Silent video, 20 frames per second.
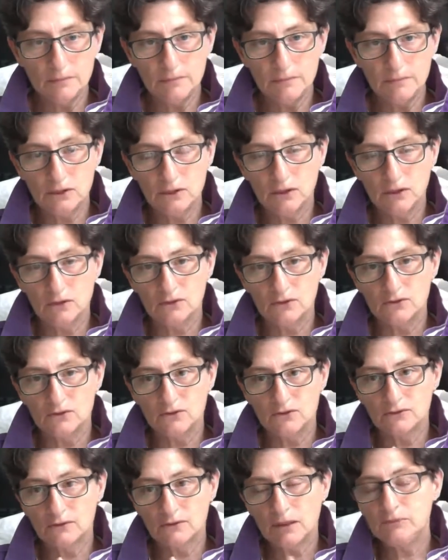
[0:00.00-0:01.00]

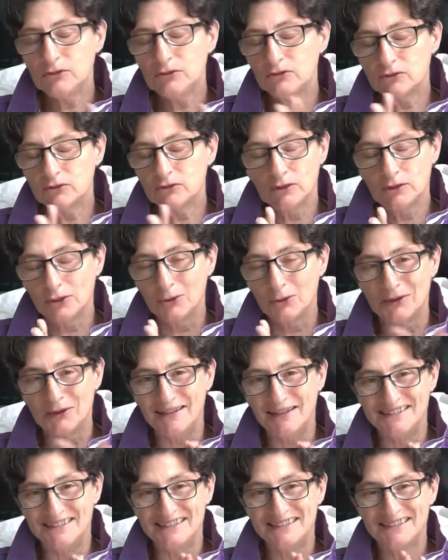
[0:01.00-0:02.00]
because I'm just going to go
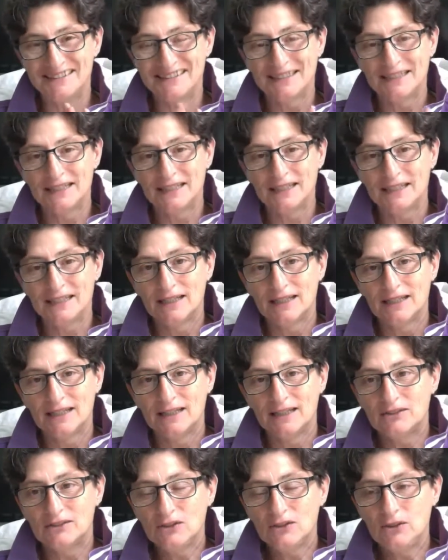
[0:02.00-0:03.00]
ahead.
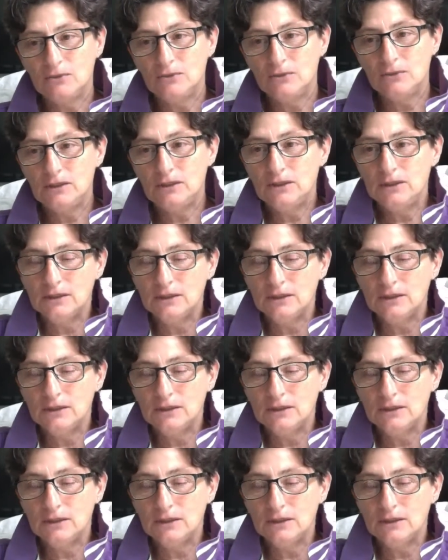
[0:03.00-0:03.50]
So,